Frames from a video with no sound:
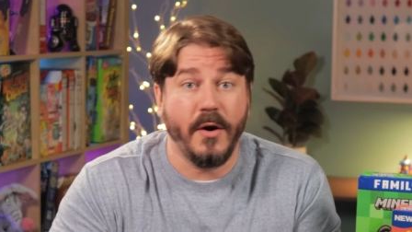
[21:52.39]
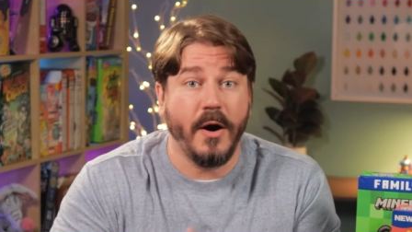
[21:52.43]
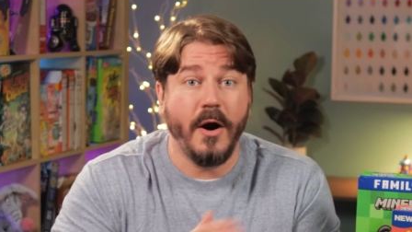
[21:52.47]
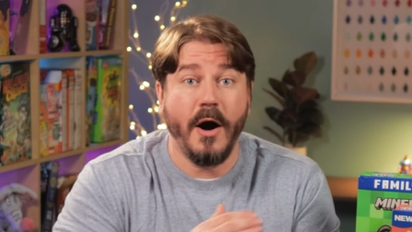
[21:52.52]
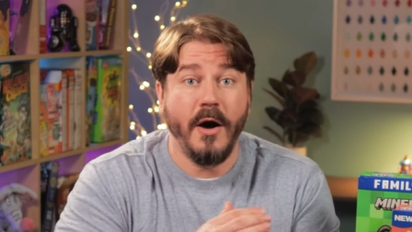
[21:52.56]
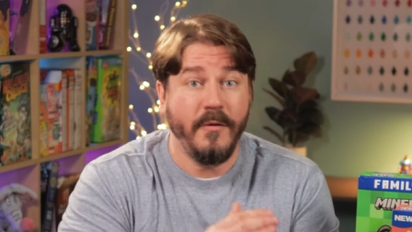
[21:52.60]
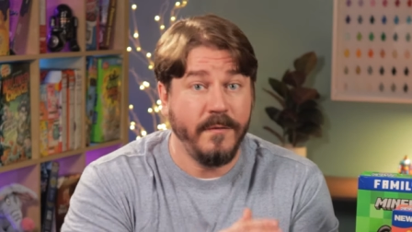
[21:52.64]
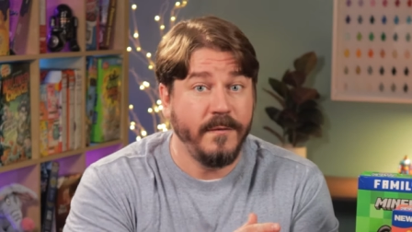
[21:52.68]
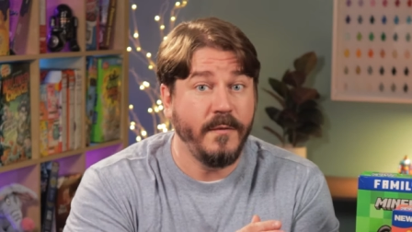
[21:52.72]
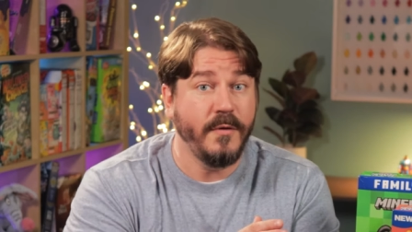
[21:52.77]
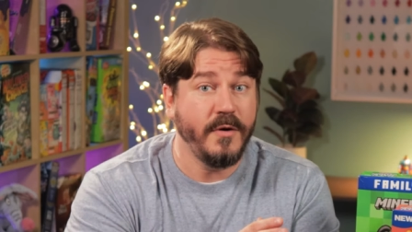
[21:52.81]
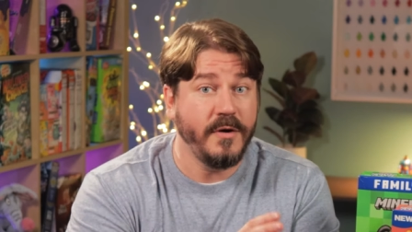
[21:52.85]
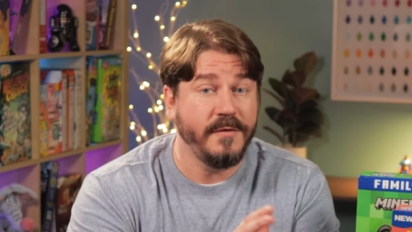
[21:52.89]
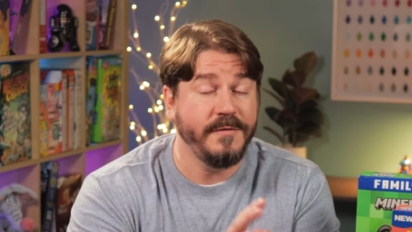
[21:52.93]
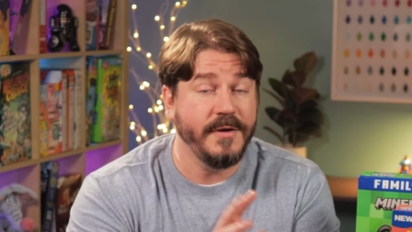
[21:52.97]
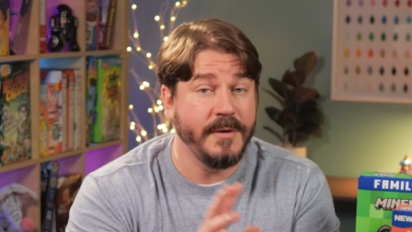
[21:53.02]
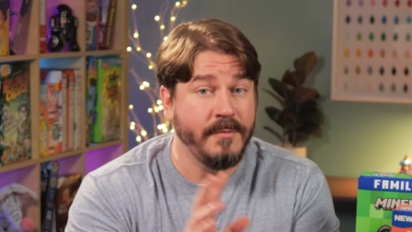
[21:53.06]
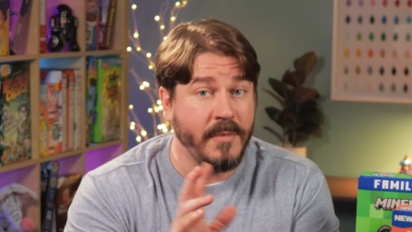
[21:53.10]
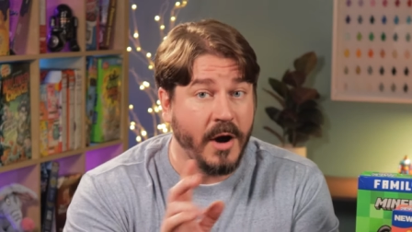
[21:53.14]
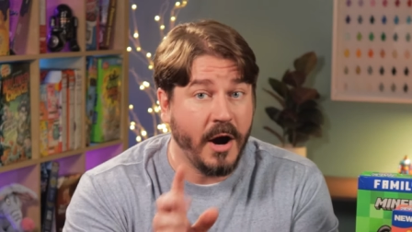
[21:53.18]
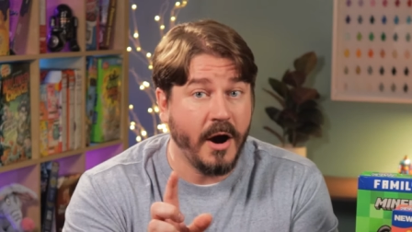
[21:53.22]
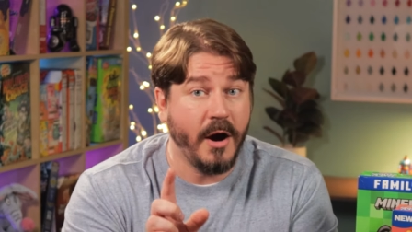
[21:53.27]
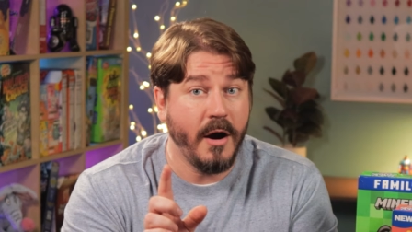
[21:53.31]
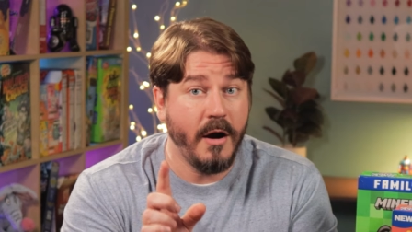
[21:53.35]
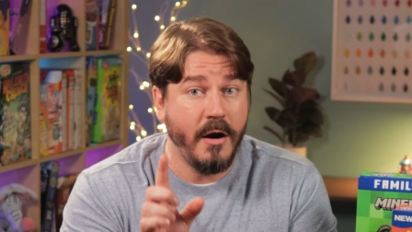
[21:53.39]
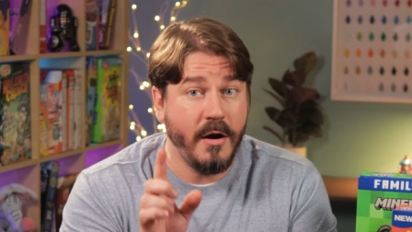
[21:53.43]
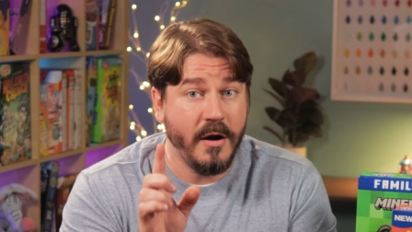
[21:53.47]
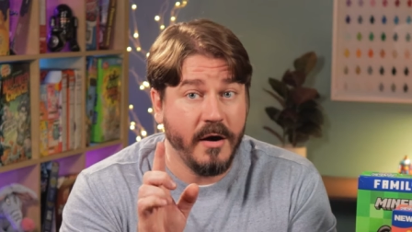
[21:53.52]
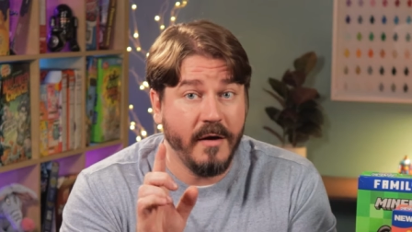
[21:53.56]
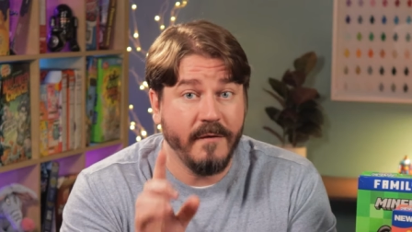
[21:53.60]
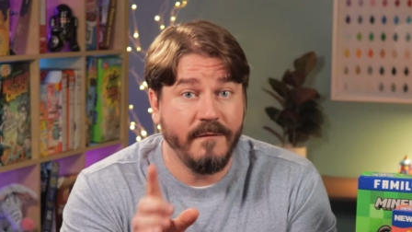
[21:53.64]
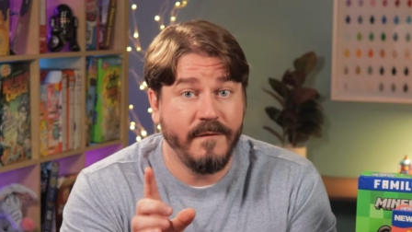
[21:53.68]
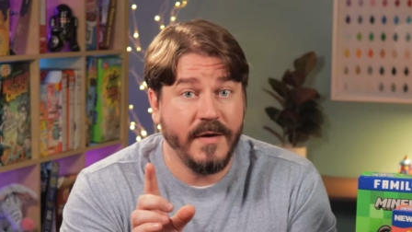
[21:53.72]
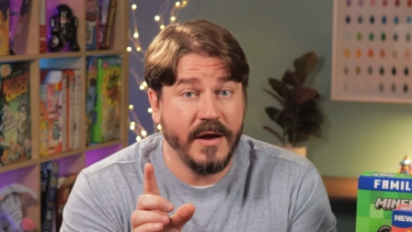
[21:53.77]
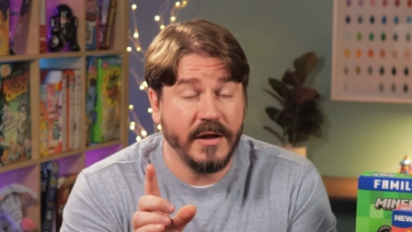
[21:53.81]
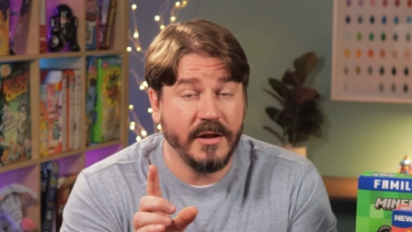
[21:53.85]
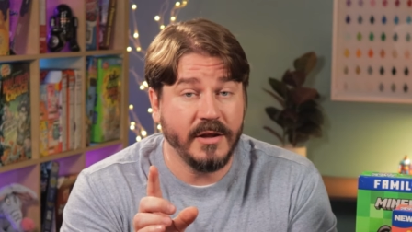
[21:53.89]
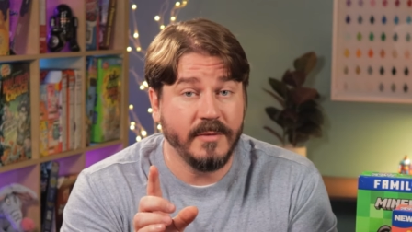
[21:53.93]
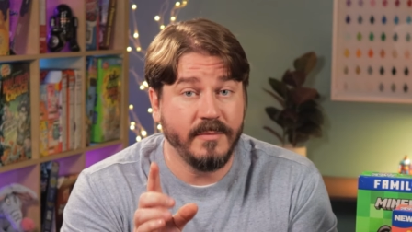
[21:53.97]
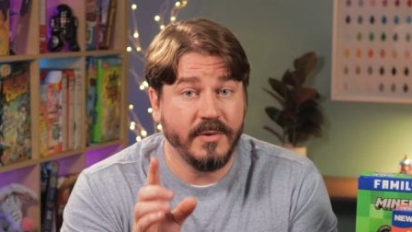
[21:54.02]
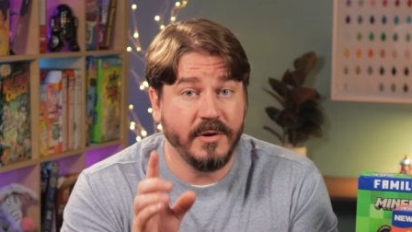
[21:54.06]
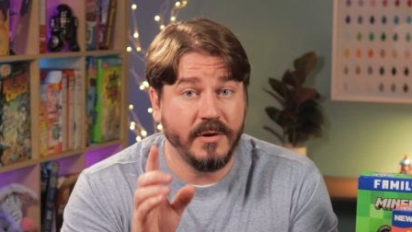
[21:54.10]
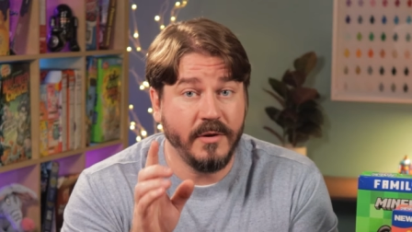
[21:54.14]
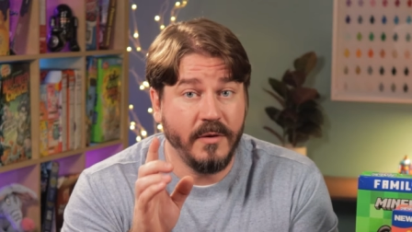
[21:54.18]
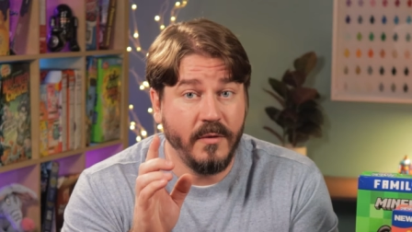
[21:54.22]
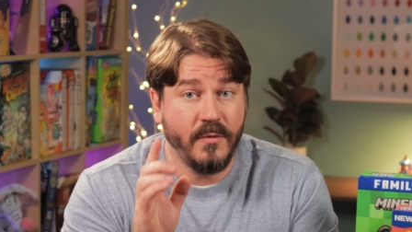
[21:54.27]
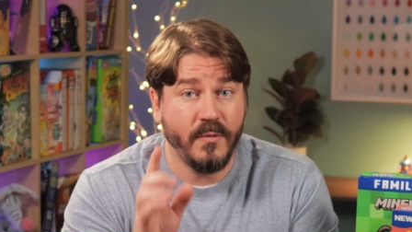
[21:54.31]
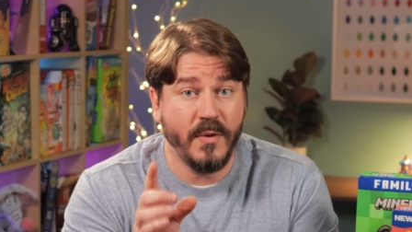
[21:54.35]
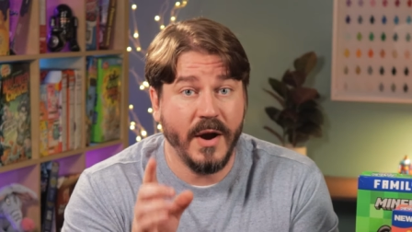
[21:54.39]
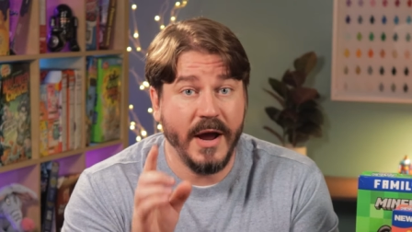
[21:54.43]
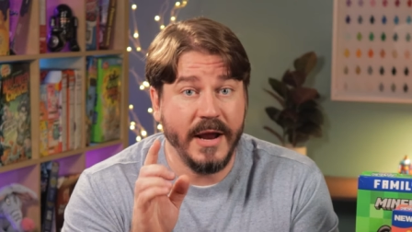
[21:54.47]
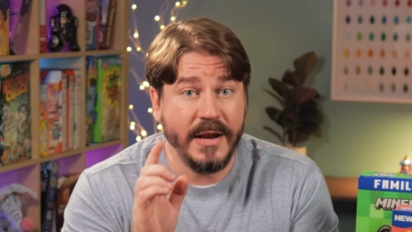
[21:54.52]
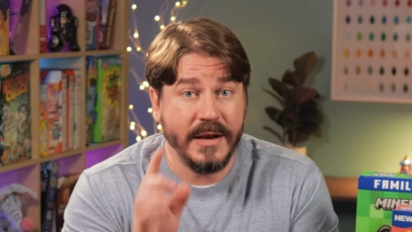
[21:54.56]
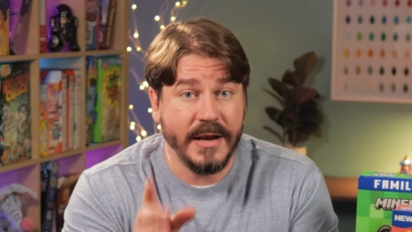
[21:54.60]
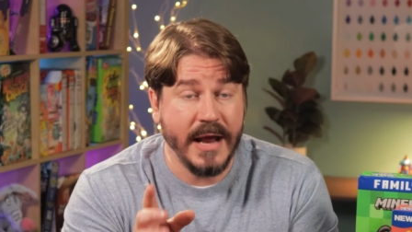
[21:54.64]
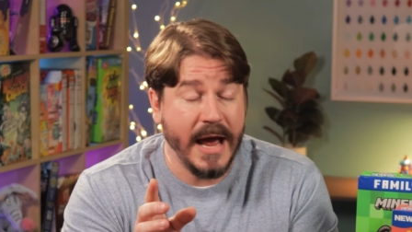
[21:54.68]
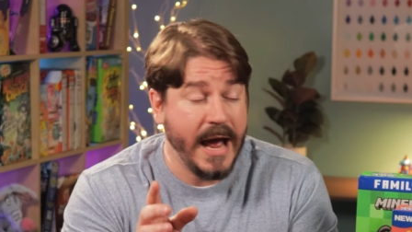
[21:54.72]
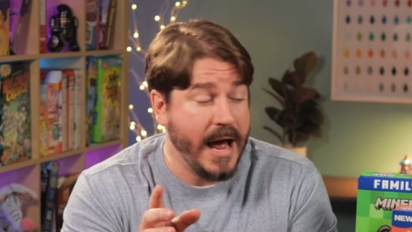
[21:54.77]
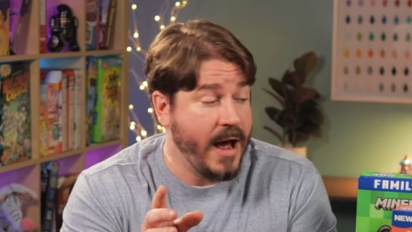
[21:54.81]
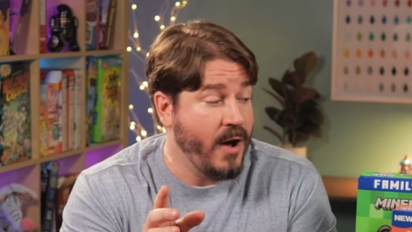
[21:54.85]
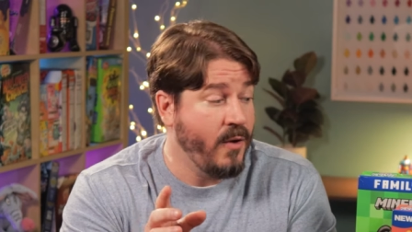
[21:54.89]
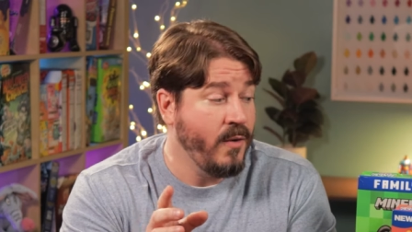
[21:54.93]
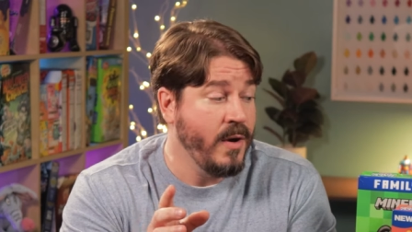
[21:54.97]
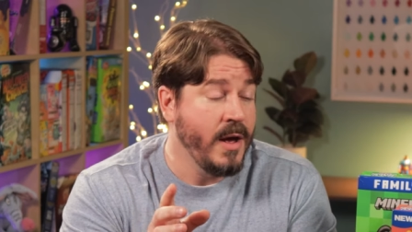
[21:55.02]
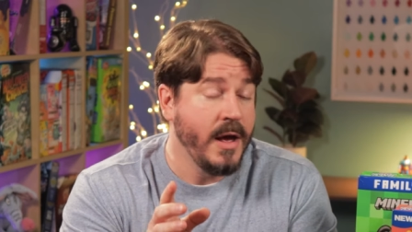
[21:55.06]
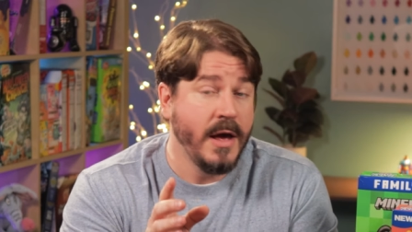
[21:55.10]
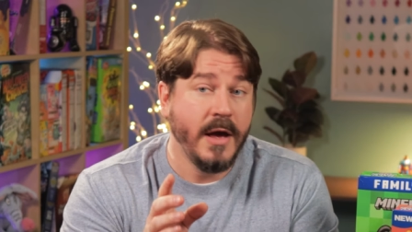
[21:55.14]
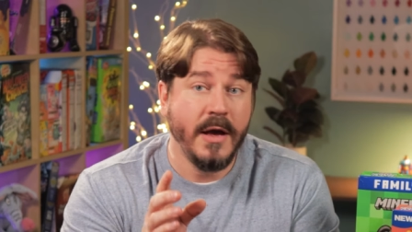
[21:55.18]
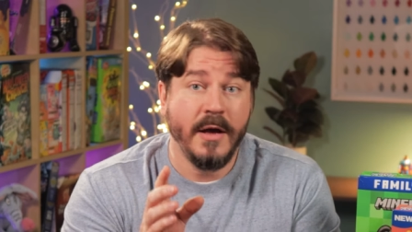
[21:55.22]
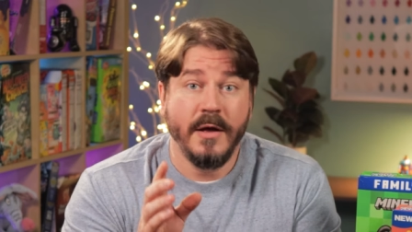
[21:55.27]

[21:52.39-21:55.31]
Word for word: all four of them are available right now,